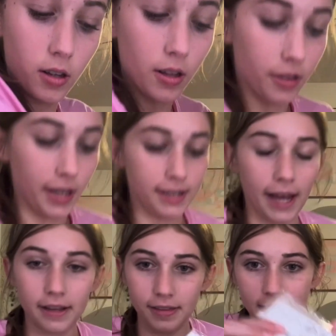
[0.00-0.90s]
these,
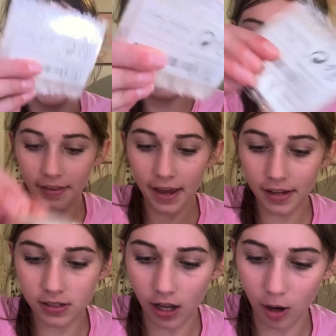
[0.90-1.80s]
like, the sticky
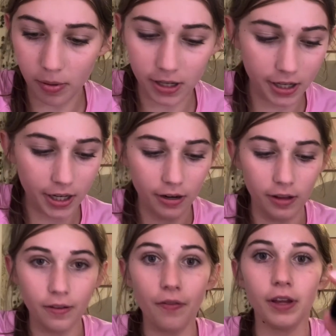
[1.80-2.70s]
things that I'll put in here, and
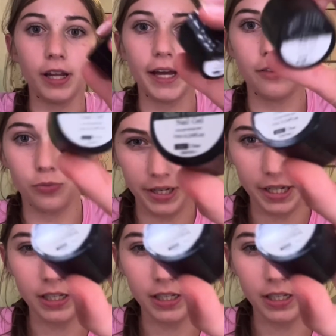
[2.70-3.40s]
then the, like, 3D